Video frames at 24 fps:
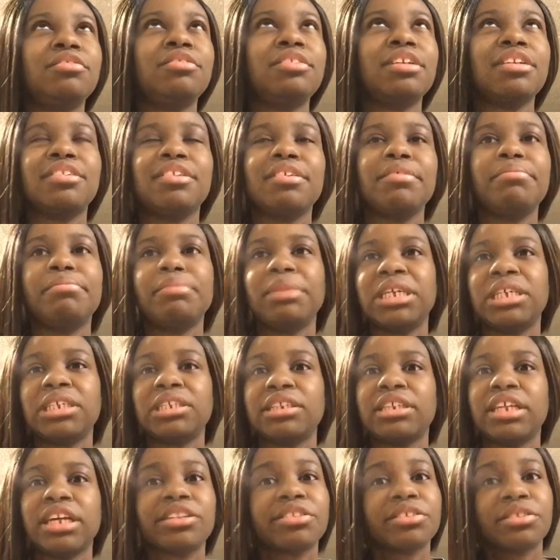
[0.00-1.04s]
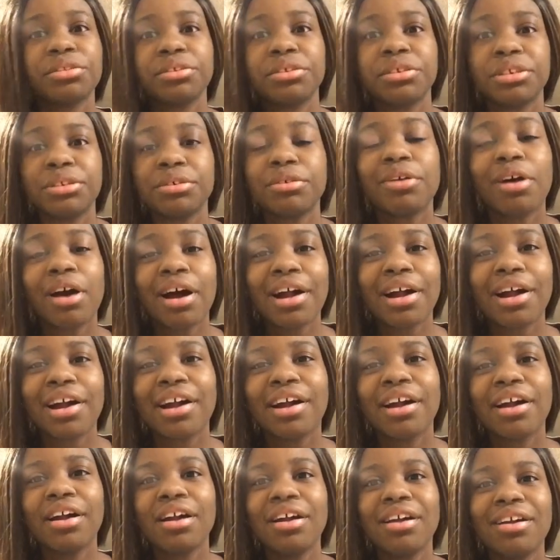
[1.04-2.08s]
doesn't mean that's who you
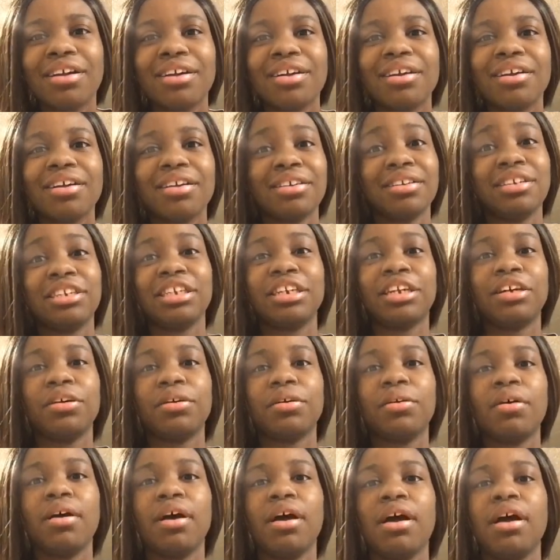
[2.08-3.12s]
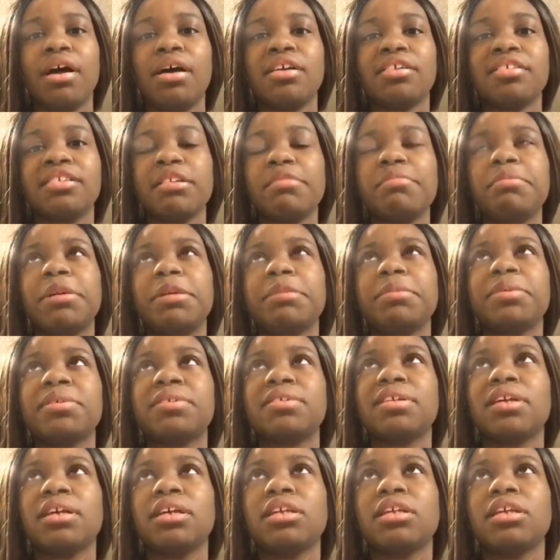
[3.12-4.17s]
are. You know, some people
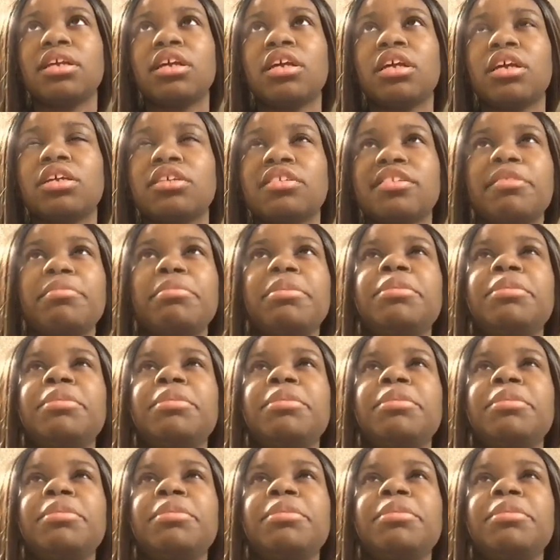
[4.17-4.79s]
say, like,